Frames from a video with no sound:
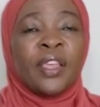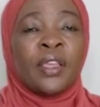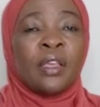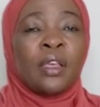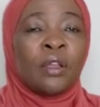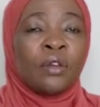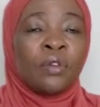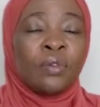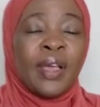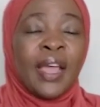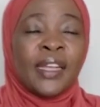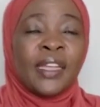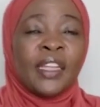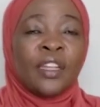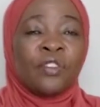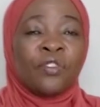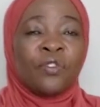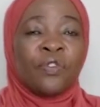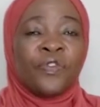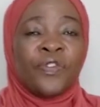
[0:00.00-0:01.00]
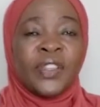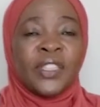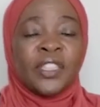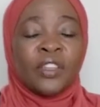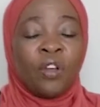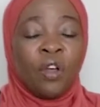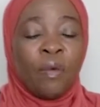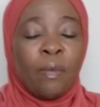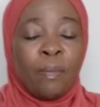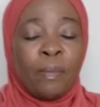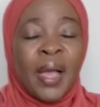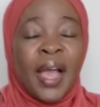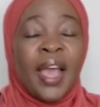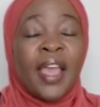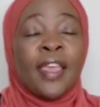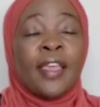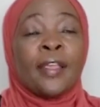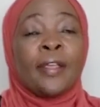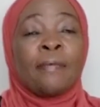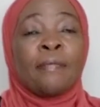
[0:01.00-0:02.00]
To get it to physical
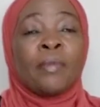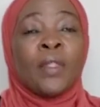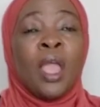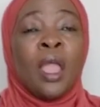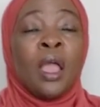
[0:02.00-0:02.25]
buying,